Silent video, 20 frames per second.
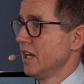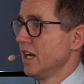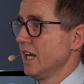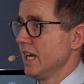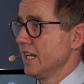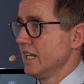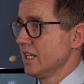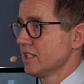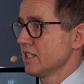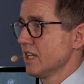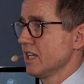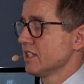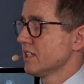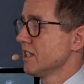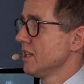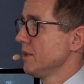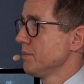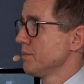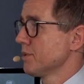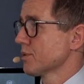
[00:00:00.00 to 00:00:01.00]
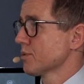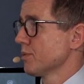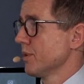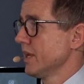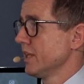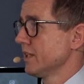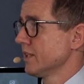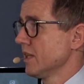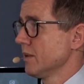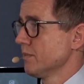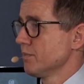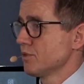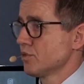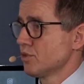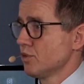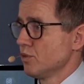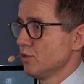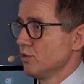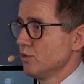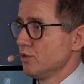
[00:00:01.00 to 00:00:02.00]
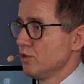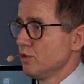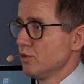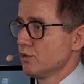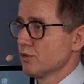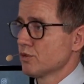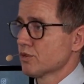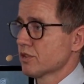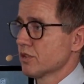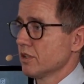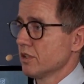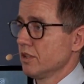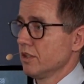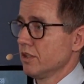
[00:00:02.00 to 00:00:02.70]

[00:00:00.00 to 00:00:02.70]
and essentially persuade them to use,